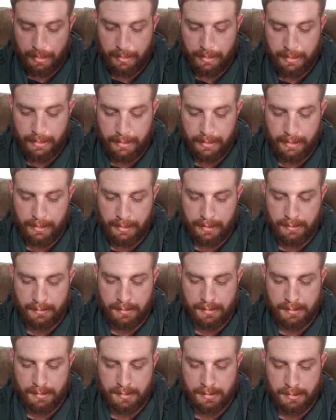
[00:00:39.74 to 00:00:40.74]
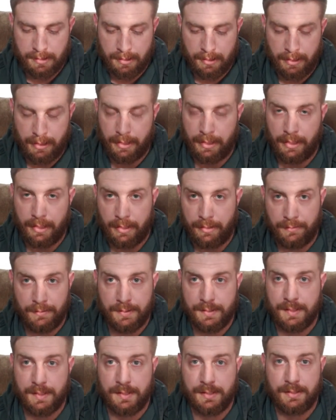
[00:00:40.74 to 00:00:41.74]
He is, and
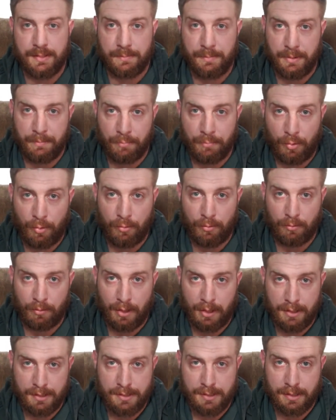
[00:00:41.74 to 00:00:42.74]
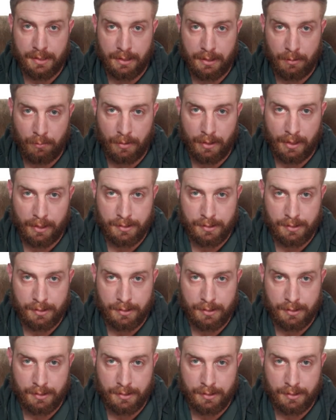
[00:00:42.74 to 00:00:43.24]
this isn't to be polarized in any way.